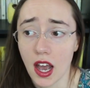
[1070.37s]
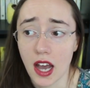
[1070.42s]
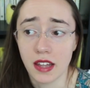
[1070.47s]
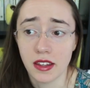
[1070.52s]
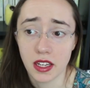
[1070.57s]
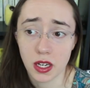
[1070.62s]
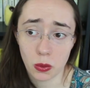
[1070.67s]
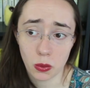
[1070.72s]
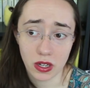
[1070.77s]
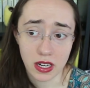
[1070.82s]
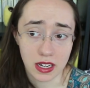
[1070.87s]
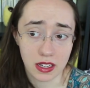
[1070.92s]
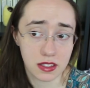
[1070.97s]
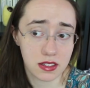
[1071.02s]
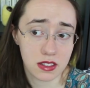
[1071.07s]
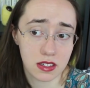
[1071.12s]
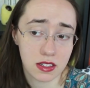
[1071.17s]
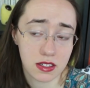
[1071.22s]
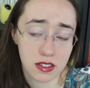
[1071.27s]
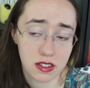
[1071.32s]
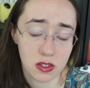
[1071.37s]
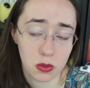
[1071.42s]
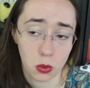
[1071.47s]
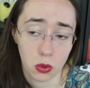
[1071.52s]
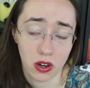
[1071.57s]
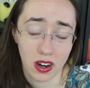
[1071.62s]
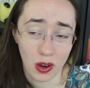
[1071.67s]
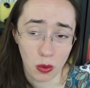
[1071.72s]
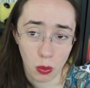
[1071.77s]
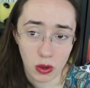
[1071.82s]
and there were instances
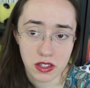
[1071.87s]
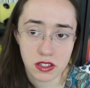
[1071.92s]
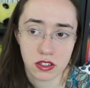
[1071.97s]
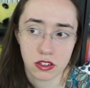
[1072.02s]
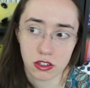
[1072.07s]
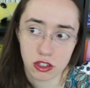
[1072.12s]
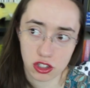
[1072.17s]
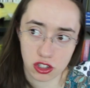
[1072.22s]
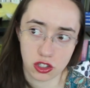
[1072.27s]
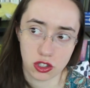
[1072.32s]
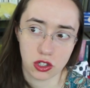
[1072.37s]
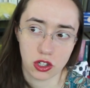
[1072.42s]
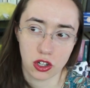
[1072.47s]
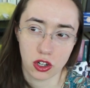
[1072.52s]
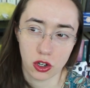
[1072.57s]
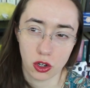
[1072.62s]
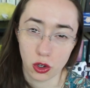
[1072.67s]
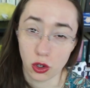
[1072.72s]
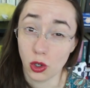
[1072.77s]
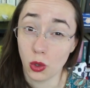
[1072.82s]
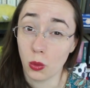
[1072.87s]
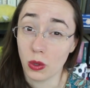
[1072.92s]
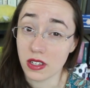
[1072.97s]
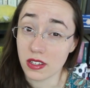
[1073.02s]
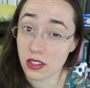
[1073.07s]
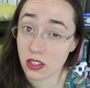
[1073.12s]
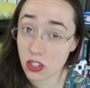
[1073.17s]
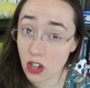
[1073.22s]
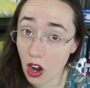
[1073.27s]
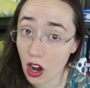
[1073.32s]
where I wasn't sure who
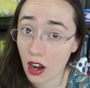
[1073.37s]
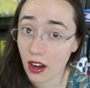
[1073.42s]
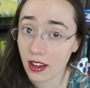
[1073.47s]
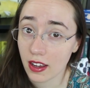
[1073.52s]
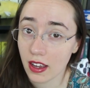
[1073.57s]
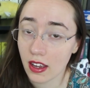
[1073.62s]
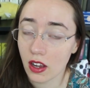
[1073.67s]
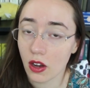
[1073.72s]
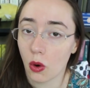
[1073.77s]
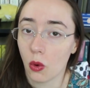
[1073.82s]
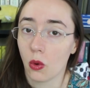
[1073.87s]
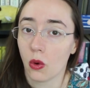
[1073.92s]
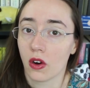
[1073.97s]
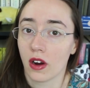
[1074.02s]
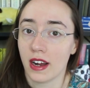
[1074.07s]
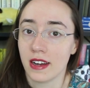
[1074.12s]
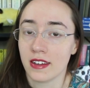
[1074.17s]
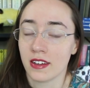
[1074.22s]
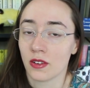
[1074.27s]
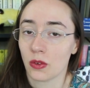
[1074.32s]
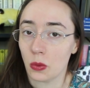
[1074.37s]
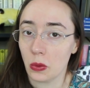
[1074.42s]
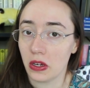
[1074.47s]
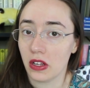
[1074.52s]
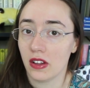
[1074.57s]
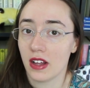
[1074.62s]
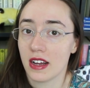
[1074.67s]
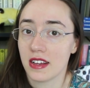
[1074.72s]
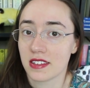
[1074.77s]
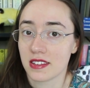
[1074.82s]
was talking, or I didn't
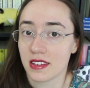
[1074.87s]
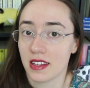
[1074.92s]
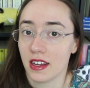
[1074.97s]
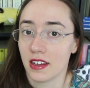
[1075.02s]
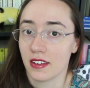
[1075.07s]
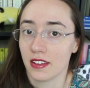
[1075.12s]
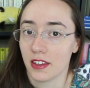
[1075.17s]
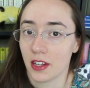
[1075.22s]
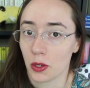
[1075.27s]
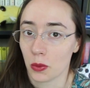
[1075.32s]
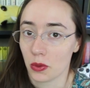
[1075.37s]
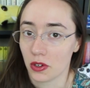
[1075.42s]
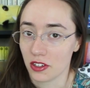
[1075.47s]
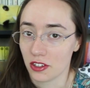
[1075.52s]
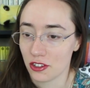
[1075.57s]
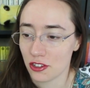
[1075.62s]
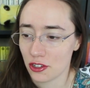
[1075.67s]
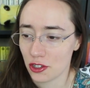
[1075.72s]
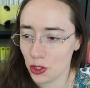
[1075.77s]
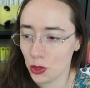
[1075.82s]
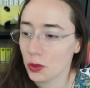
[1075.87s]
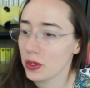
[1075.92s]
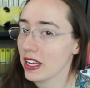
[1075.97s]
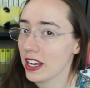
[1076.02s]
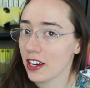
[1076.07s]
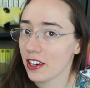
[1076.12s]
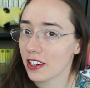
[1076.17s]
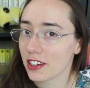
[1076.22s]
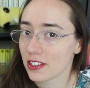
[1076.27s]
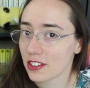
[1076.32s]
realize that there were two
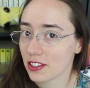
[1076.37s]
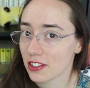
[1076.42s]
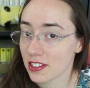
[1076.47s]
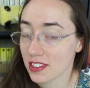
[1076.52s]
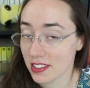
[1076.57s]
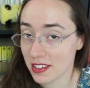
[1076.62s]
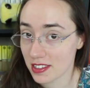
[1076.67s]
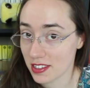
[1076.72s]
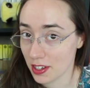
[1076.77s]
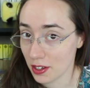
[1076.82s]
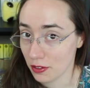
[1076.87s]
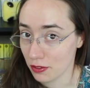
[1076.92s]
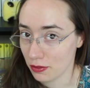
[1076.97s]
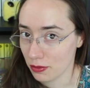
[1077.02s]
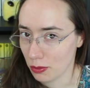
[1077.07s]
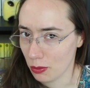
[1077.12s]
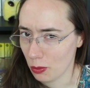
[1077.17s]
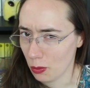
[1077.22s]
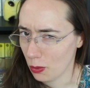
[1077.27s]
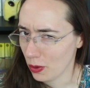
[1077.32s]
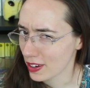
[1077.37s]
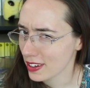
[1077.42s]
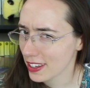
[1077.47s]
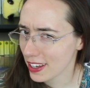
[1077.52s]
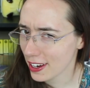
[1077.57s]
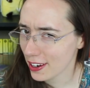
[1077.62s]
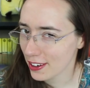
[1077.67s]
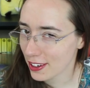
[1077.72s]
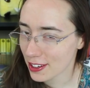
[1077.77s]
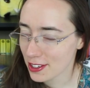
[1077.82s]
characters instead of one
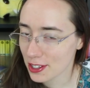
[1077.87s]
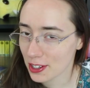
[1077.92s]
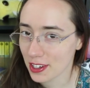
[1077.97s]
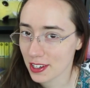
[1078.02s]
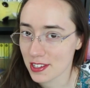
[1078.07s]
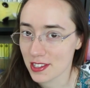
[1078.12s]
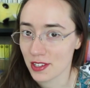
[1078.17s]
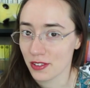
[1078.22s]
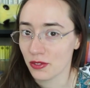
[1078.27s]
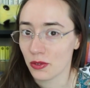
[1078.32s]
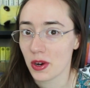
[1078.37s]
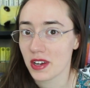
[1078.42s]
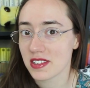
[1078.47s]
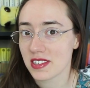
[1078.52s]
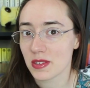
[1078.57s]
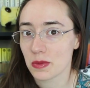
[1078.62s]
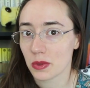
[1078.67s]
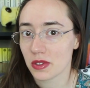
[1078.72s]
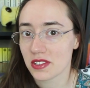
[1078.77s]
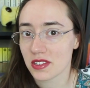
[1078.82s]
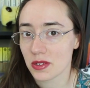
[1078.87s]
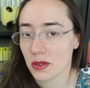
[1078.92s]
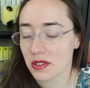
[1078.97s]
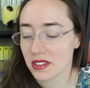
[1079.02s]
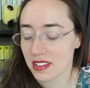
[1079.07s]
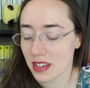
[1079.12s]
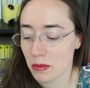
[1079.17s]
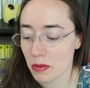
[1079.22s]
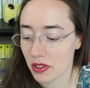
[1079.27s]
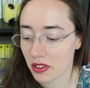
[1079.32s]
character because the voices were so
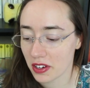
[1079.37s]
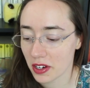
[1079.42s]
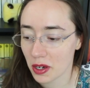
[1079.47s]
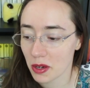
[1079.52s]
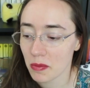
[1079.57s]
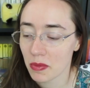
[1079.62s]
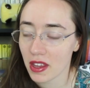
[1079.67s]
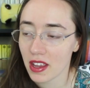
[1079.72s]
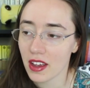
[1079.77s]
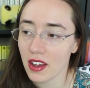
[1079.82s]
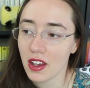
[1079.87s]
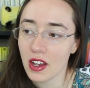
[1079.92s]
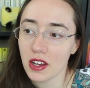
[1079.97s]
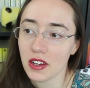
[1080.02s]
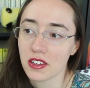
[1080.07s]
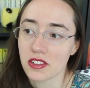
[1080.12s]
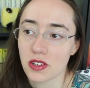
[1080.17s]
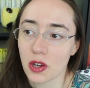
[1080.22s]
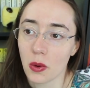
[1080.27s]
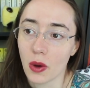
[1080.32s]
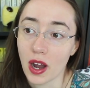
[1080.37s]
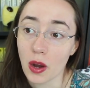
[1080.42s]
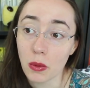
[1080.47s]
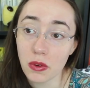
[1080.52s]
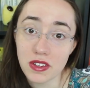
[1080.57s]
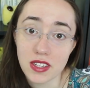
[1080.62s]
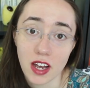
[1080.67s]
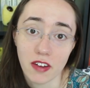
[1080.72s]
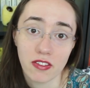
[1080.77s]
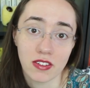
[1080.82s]
similar. So I
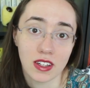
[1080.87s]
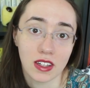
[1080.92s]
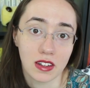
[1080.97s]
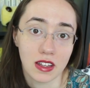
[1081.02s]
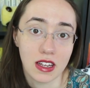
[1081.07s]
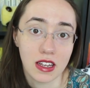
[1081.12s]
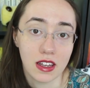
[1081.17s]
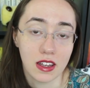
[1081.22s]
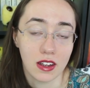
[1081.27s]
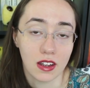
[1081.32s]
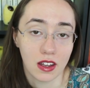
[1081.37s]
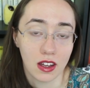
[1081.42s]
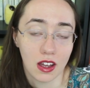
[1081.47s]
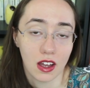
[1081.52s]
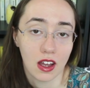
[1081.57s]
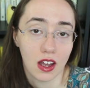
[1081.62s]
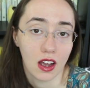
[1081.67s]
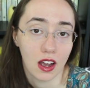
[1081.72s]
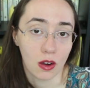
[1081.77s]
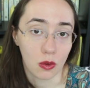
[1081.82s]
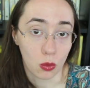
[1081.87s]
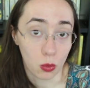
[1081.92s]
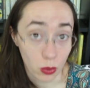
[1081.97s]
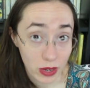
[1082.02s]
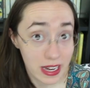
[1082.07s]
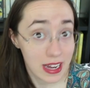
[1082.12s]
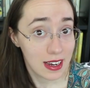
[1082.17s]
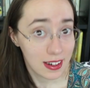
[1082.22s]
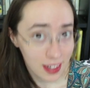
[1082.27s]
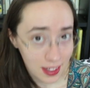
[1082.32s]
will definitely
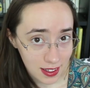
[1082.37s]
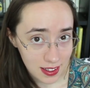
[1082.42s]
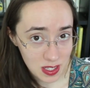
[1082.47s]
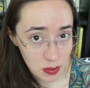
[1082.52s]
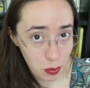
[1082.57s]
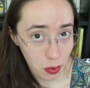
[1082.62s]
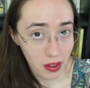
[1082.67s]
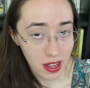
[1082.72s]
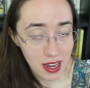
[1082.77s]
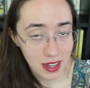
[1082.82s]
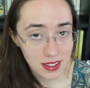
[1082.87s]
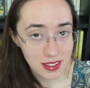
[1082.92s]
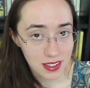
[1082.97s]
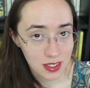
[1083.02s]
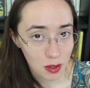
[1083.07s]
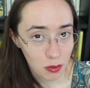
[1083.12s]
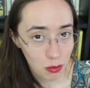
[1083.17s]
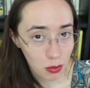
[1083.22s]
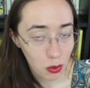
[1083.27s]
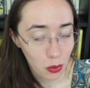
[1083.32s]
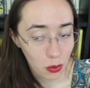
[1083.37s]
read this play at some